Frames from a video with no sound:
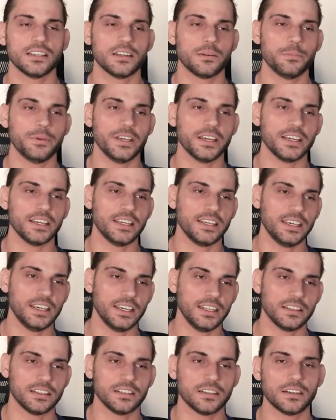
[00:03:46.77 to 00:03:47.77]
gonna be a
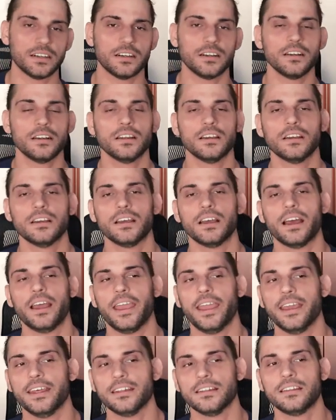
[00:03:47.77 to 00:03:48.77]
heater.
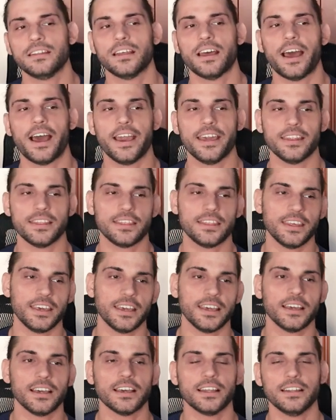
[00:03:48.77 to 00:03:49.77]
And I
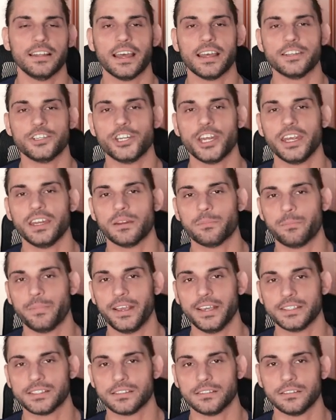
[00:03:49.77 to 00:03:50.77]
think that Shayna
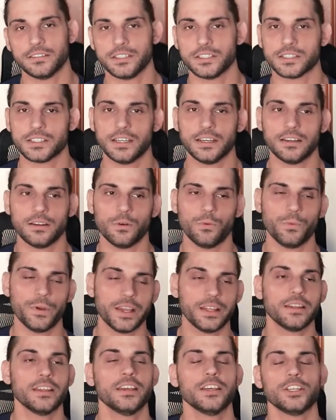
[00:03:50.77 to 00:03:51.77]
Baszler is gonna
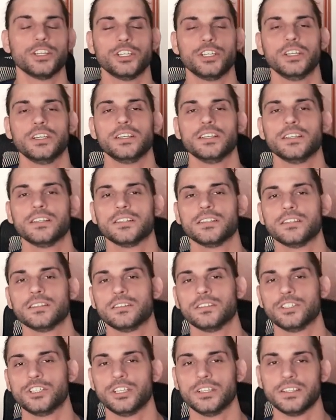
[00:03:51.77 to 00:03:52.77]
win. She
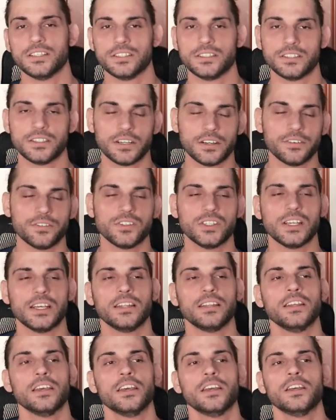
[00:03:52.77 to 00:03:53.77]
deserves
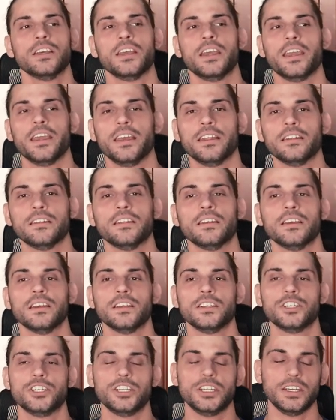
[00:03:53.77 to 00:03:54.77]
it. And
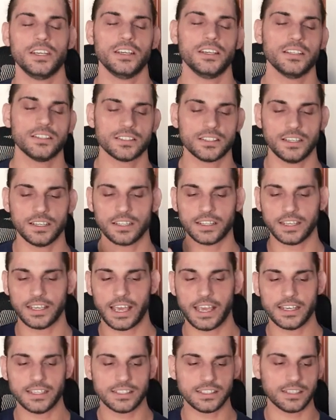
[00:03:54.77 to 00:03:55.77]
she's gonna
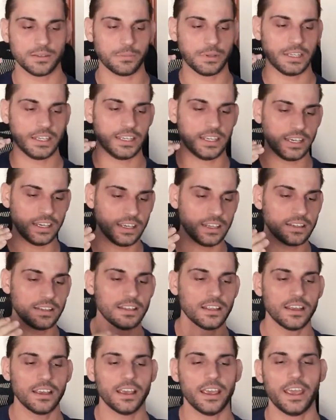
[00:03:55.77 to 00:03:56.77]
gain some heat.
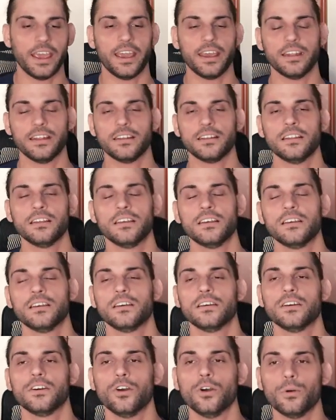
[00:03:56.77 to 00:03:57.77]
And
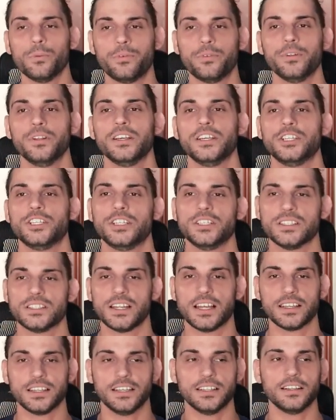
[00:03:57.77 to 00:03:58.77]
hopefully she's
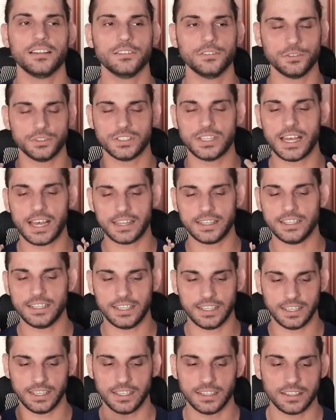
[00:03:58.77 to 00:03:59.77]
not gonna lose that
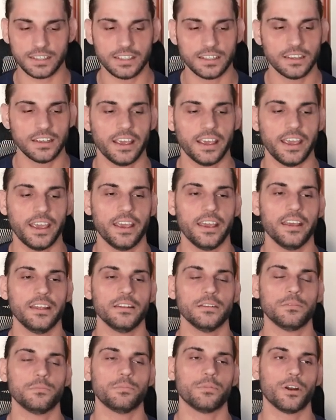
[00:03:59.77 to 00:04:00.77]
heat.
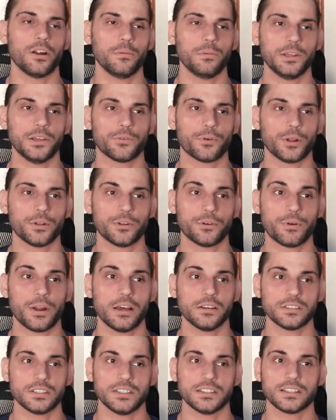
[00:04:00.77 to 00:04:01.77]
And probably Ronda
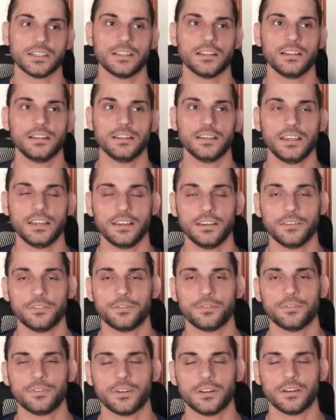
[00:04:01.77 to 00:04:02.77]
Rousey is gonna
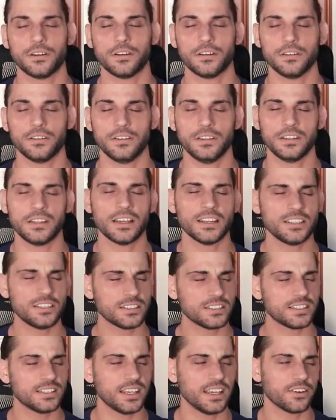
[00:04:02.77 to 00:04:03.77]
leave. Did I
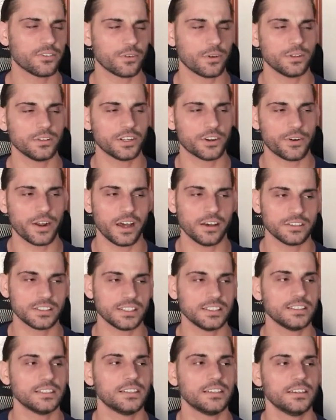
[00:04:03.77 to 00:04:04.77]
just say Ronda
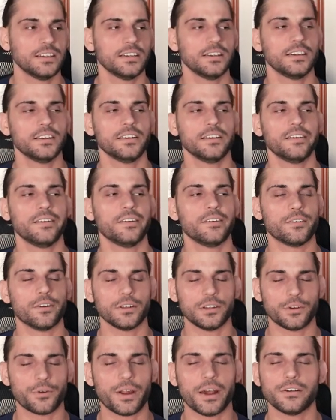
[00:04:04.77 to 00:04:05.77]
Rousey?
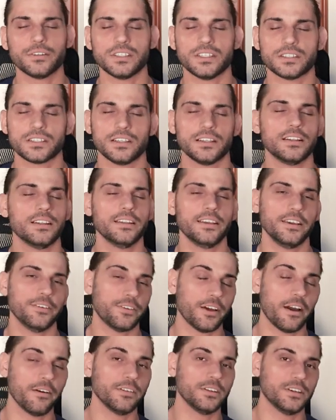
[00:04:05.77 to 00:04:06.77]
Ronda Rousey is gonna
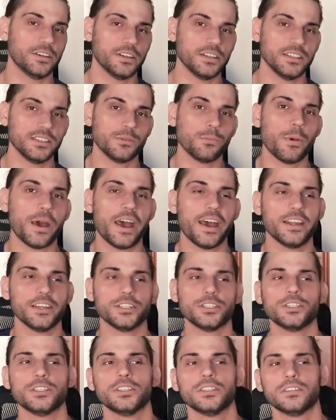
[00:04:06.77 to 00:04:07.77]
leave after this
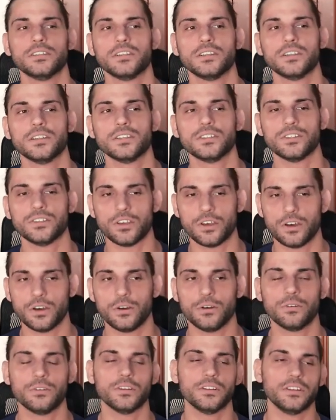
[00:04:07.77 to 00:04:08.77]
match.
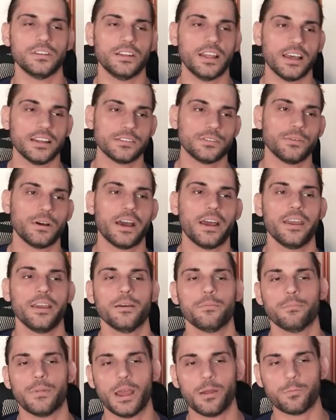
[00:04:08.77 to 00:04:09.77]
So that's why
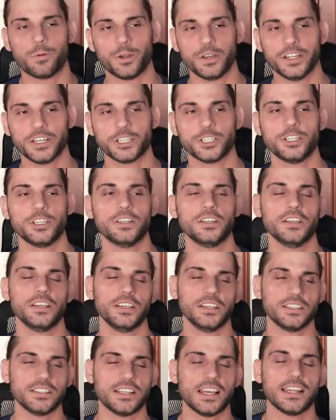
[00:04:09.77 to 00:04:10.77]
my prediction
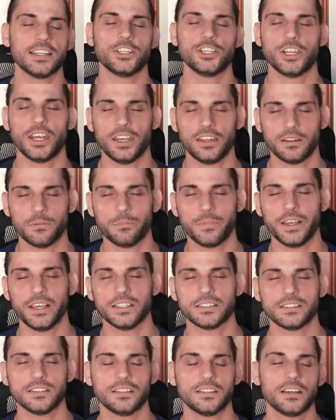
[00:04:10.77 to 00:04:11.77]
is that Shayna
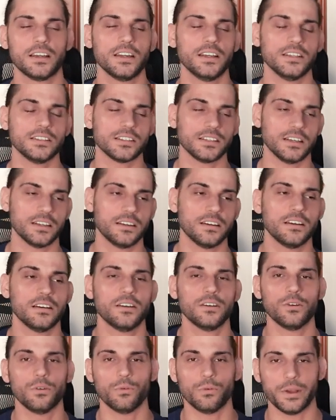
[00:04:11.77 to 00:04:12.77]
Baszler is gonna
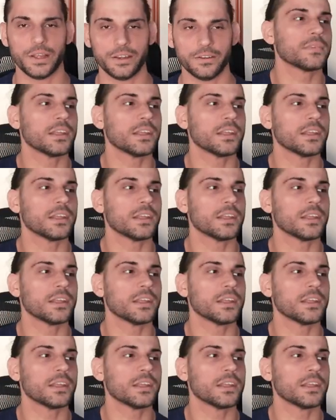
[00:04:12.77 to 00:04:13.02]
win.